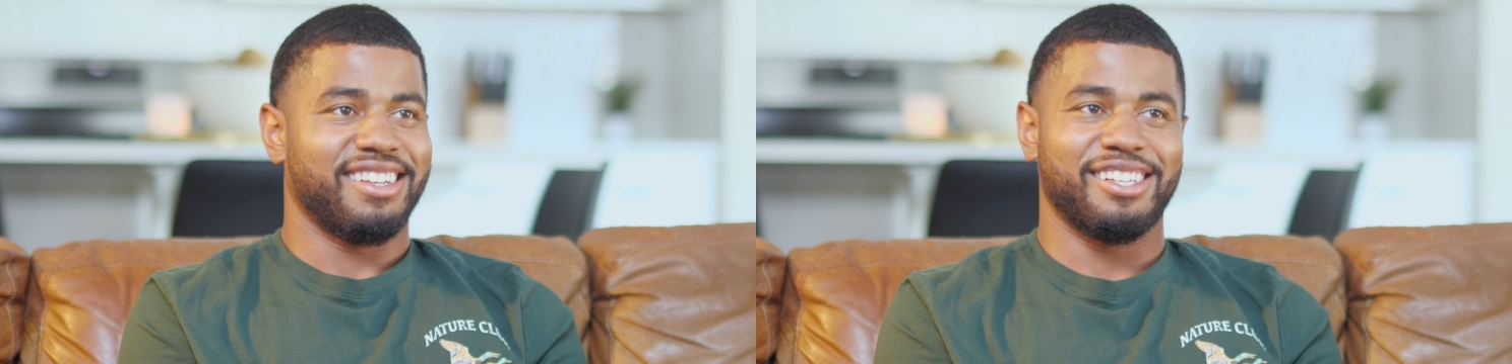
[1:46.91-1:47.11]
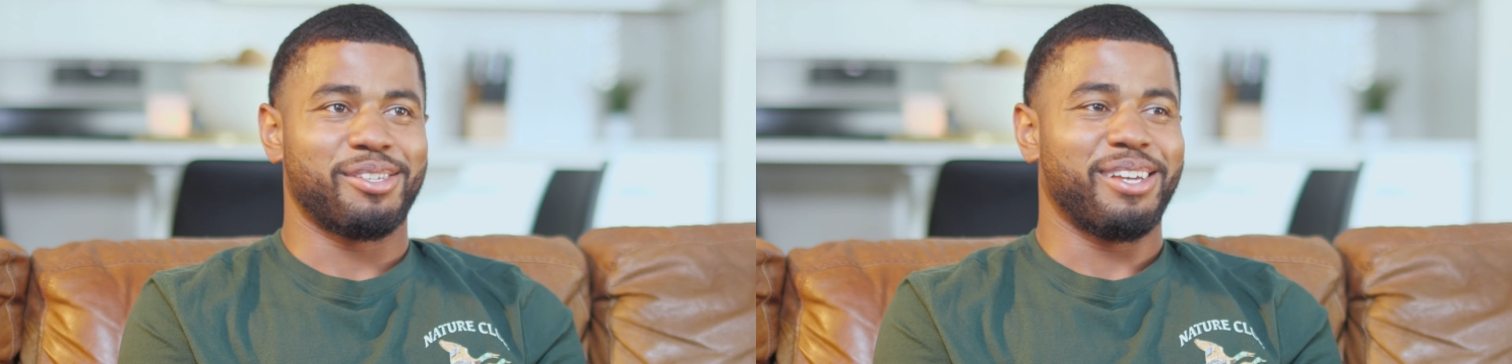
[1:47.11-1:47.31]

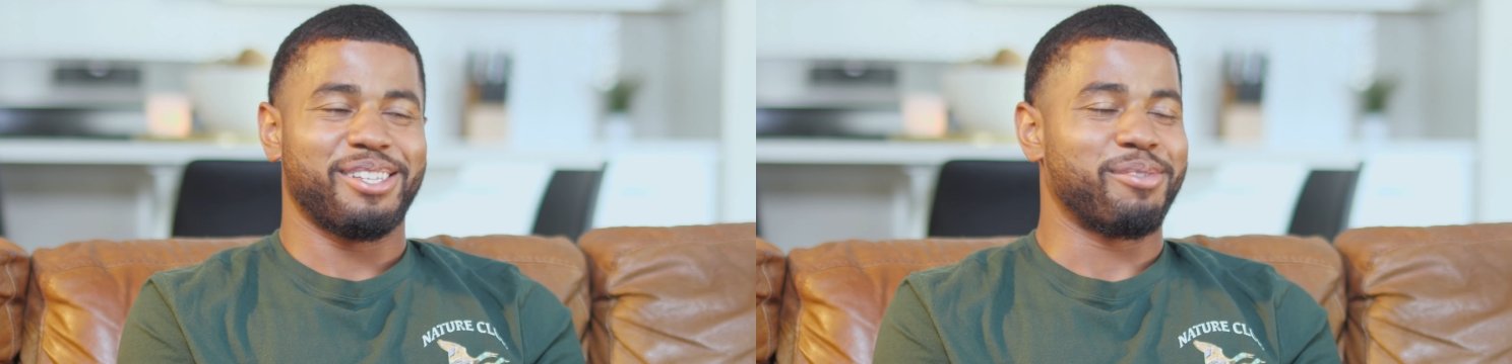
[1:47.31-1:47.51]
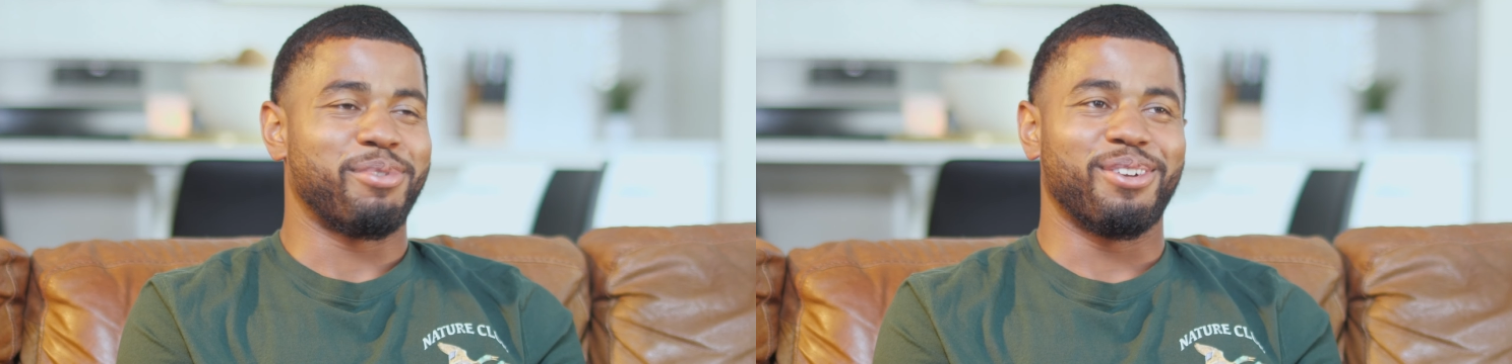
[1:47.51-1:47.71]

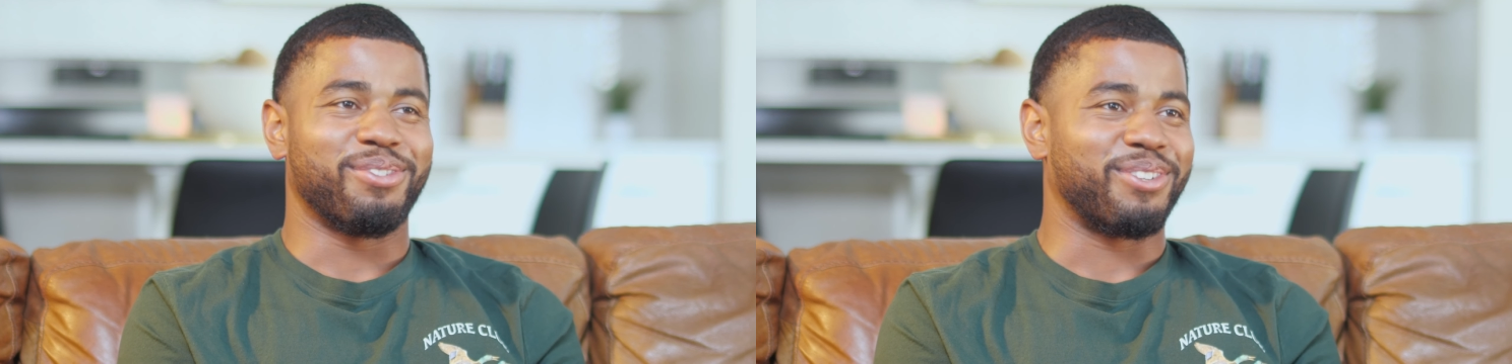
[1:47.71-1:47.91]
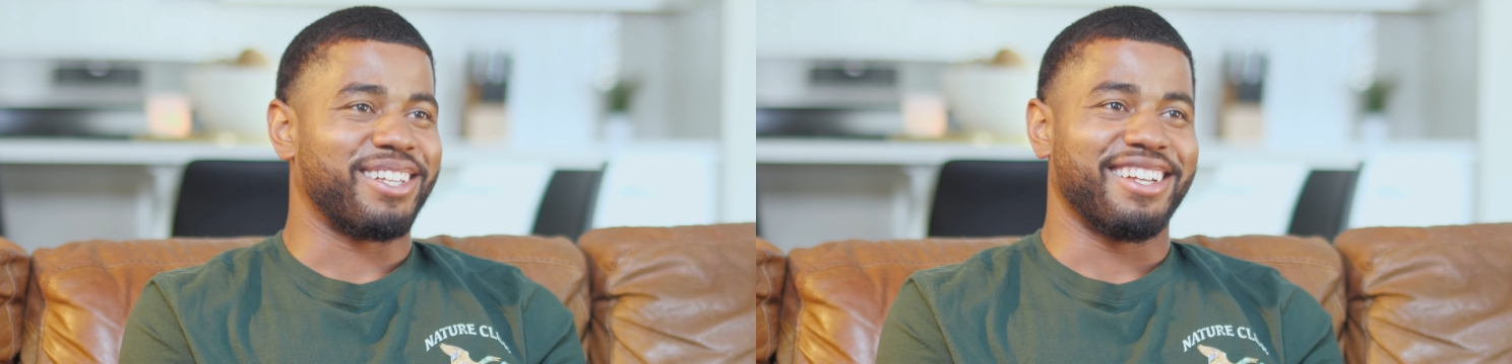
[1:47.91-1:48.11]
It's a
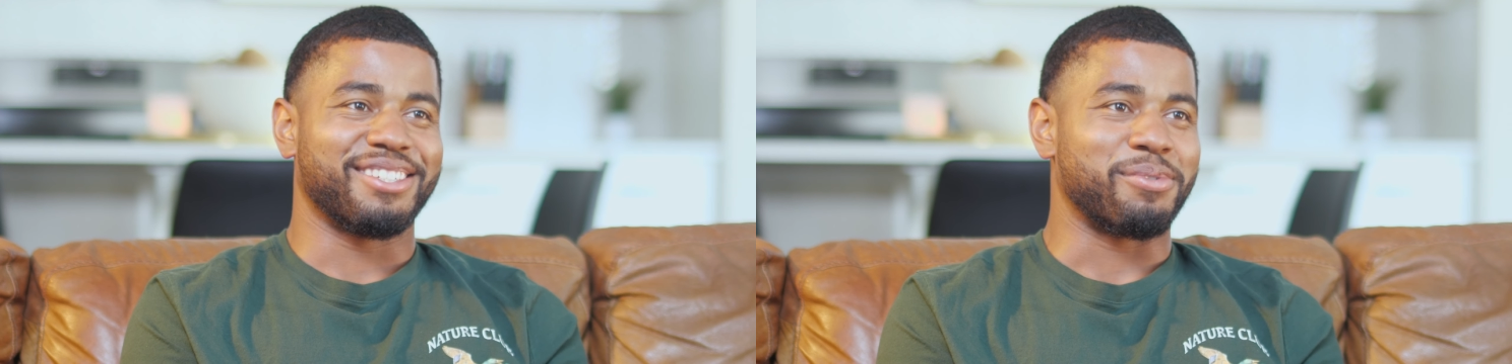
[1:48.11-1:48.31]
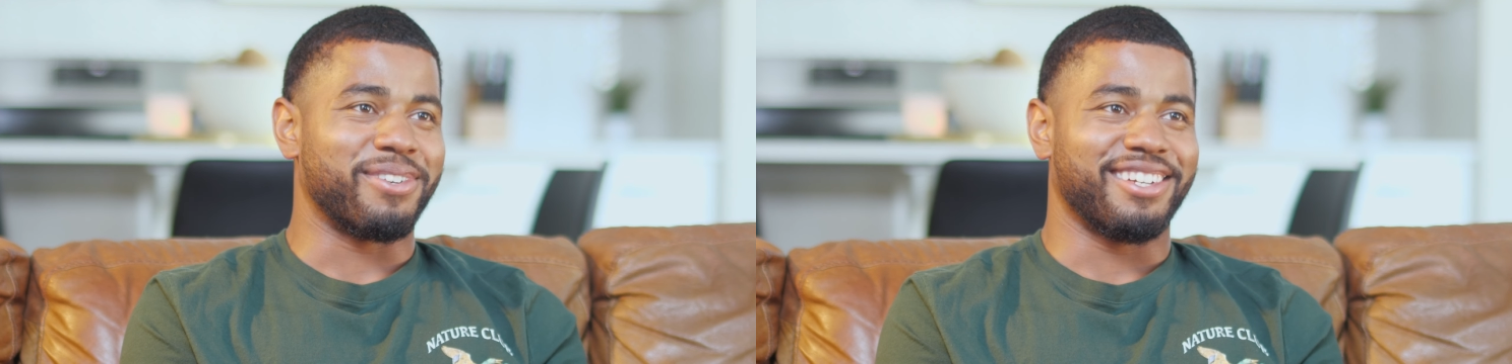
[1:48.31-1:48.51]
beautiful thing
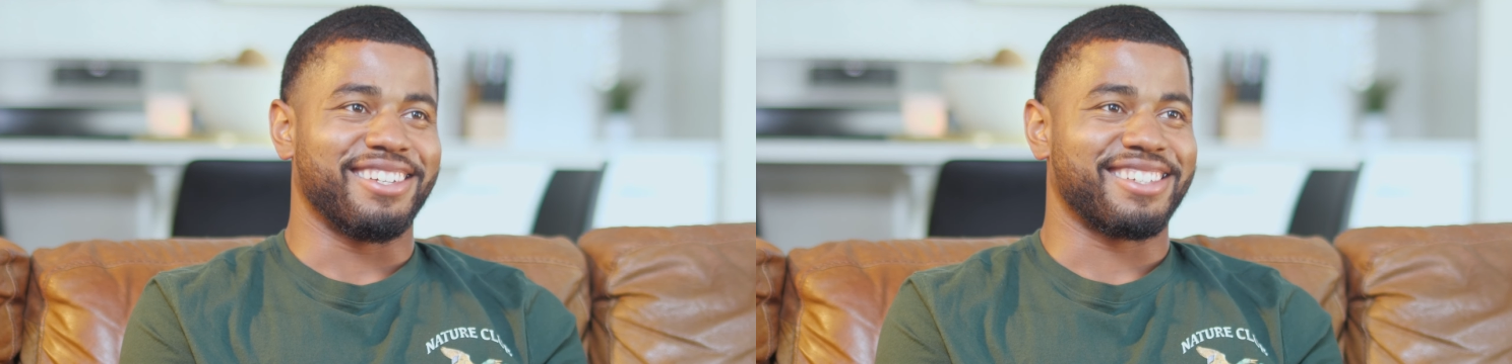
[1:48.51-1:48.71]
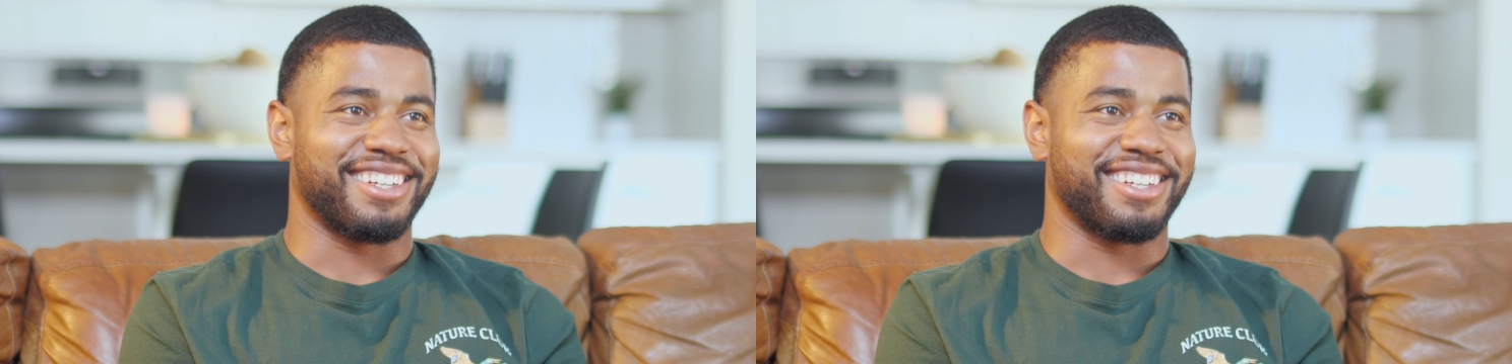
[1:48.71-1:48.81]
to witness.